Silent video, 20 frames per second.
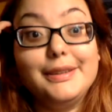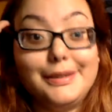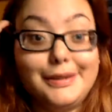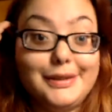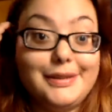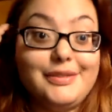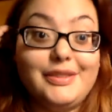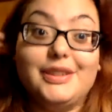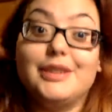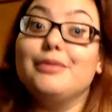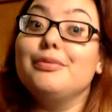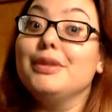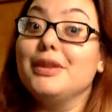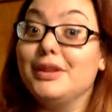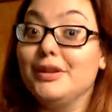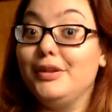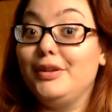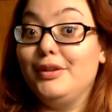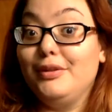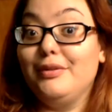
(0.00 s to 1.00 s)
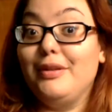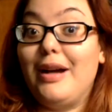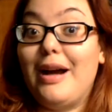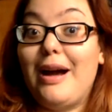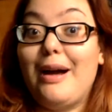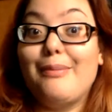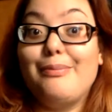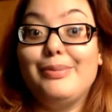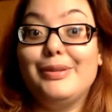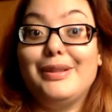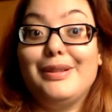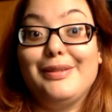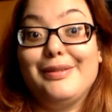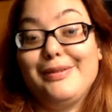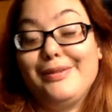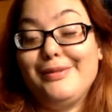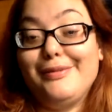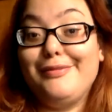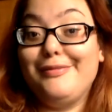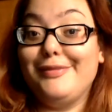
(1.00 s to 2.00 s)
even though we could do that, but
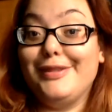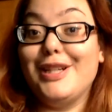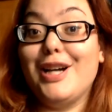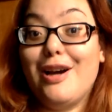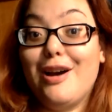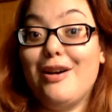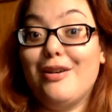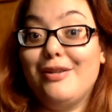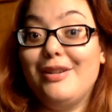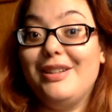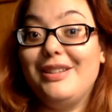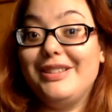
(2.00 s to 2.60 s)
no.